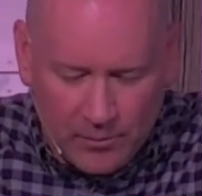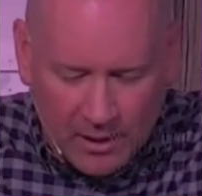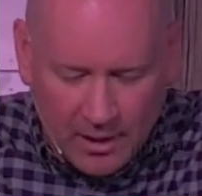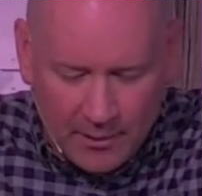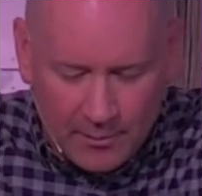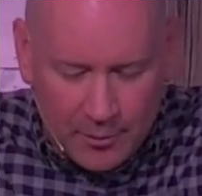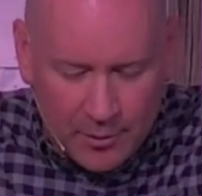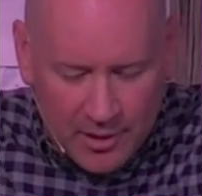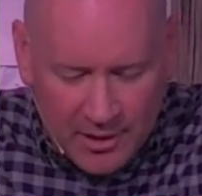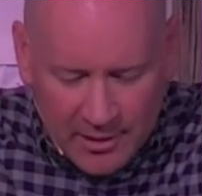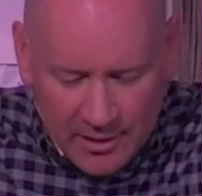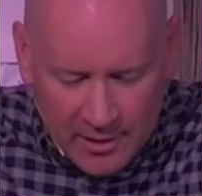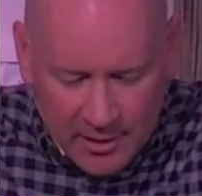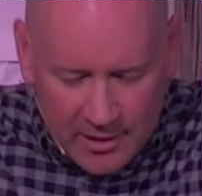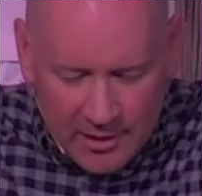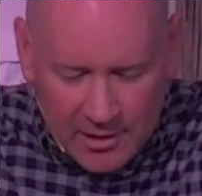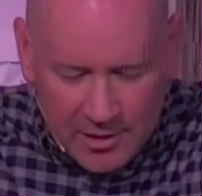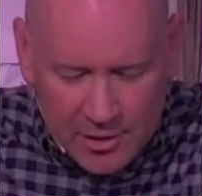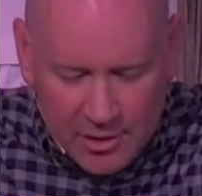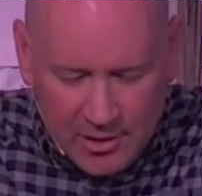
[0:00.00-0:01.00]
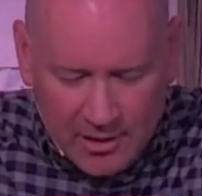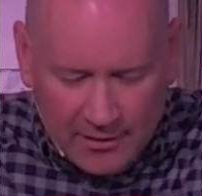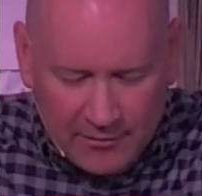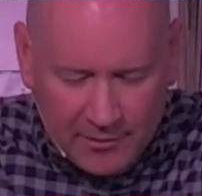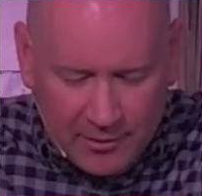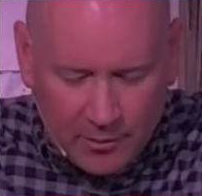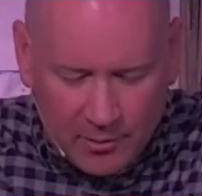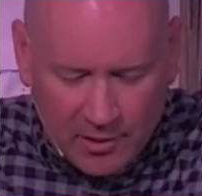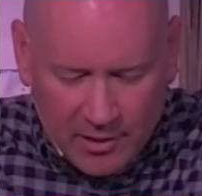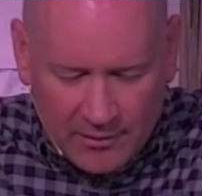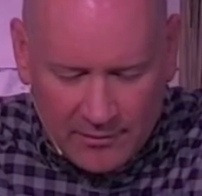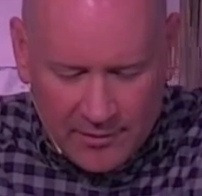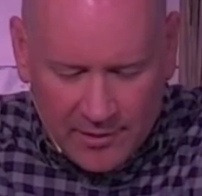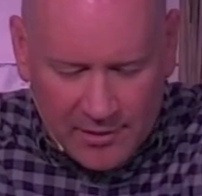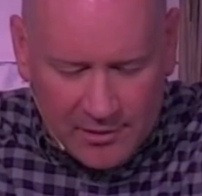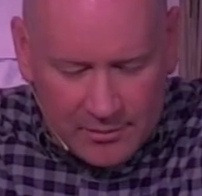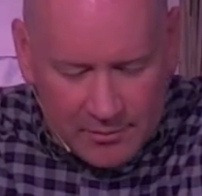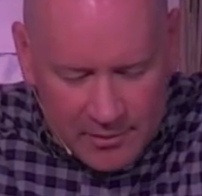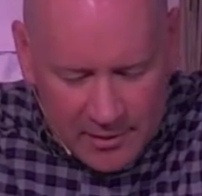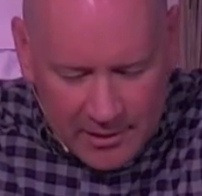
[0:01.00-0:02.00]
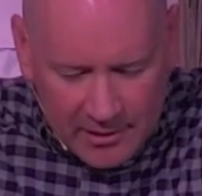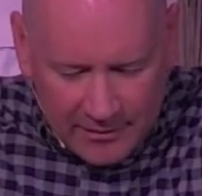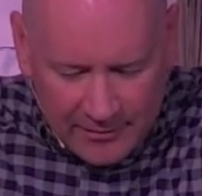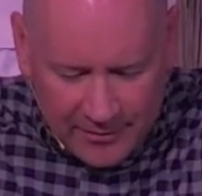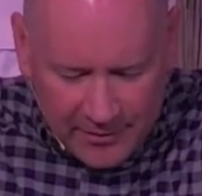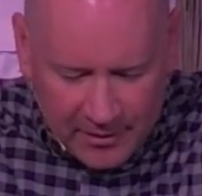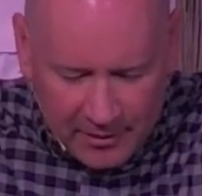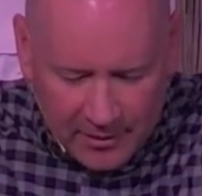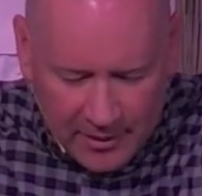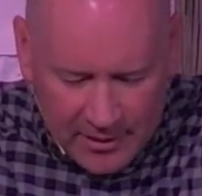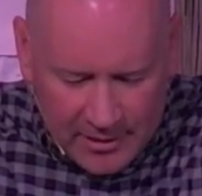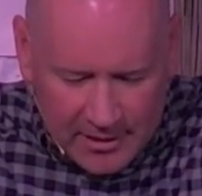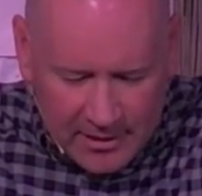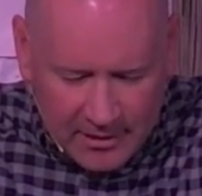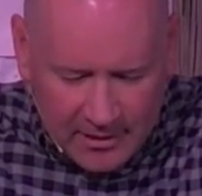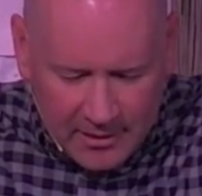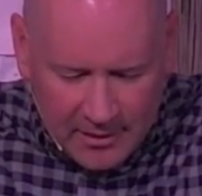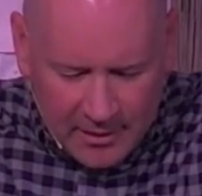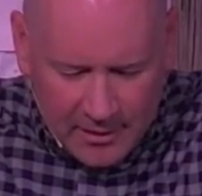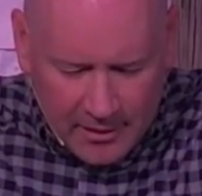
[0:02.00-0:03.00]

I pray that each and every one of us would feel a, de-